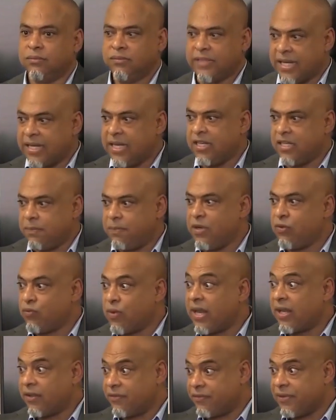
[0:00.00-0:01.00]
They need to be
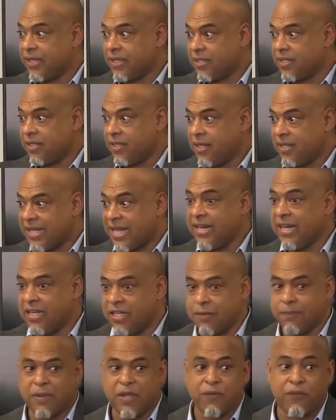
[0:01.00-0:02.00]
relevant. They need
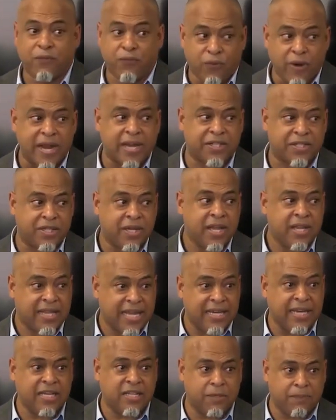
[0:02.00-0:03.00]
to be fresh.
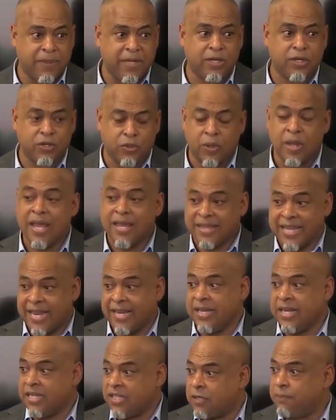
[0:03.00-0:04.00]
They need to be new. They
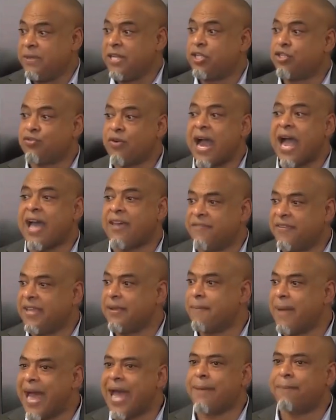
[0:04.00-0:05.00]
need to be
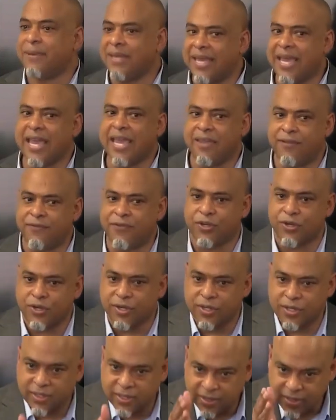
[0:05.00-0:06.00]
driving my
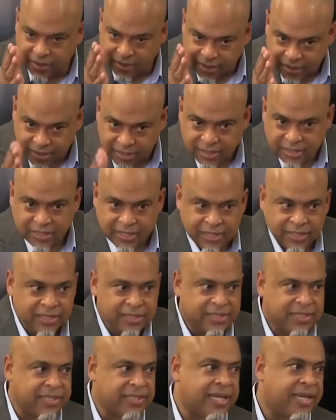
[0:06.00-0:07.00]
behavior
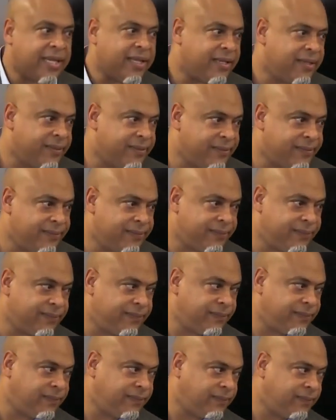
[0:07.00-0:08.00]
today.
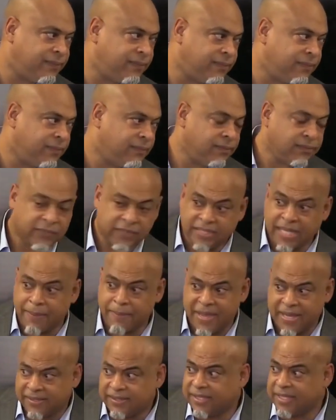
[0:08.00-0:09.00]
Does that
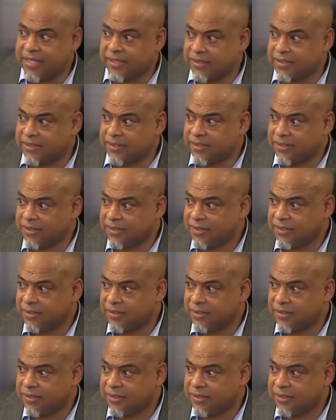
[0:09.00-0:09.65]
make sense?